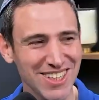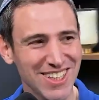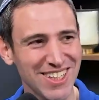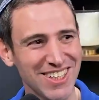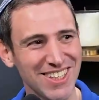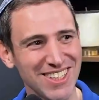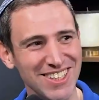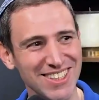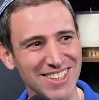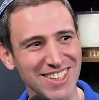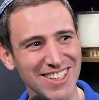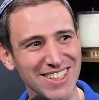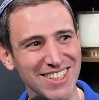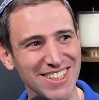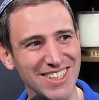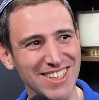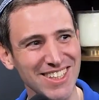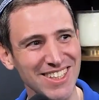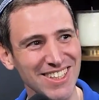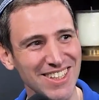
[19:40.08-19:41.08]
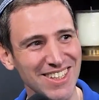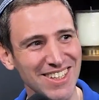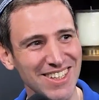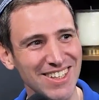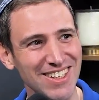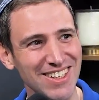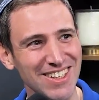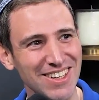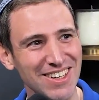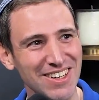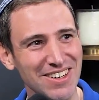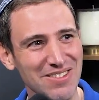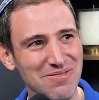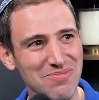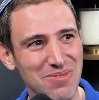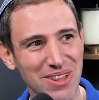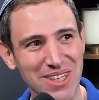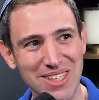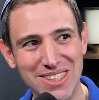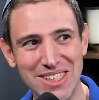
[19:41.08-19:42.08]
there, exactly.
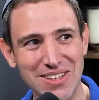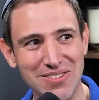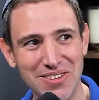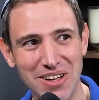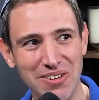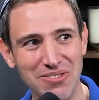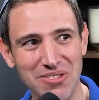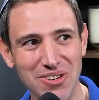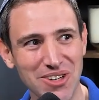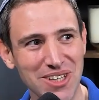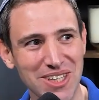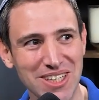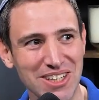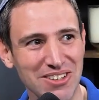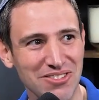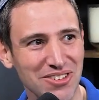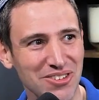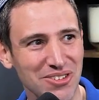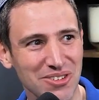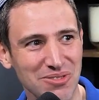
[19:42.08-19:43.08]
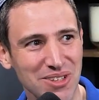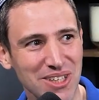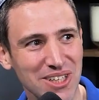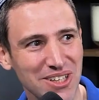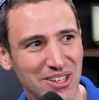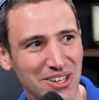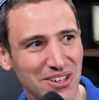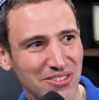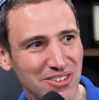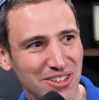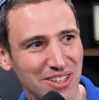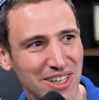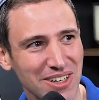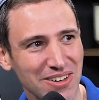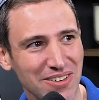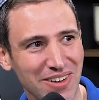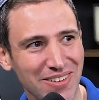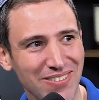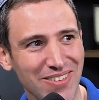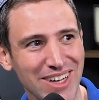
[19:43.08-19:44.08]
But this email, I have no idea if it would be cut off or not.
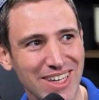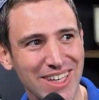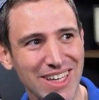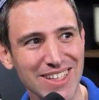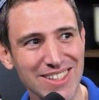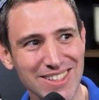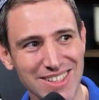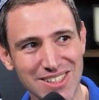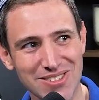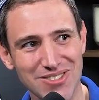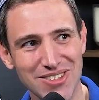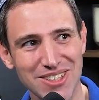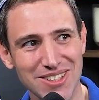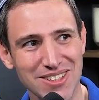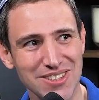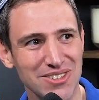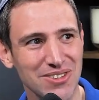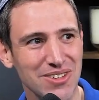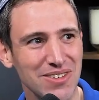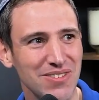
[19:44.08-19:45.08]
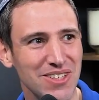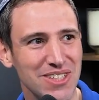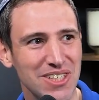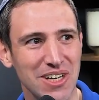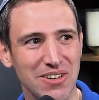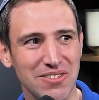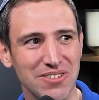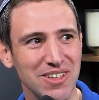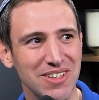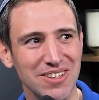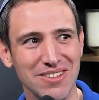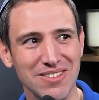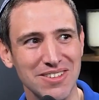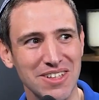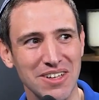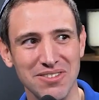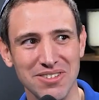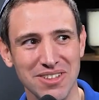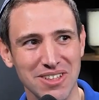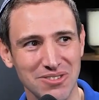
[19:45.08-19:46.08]
My guess is because it's so image heavy, it
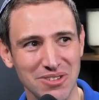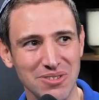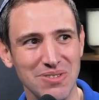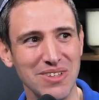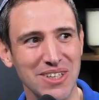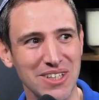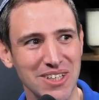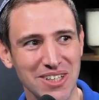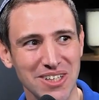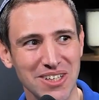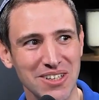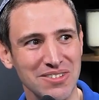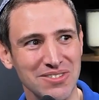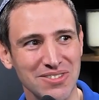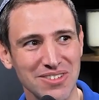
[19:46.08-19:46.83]
definitely would be cut off.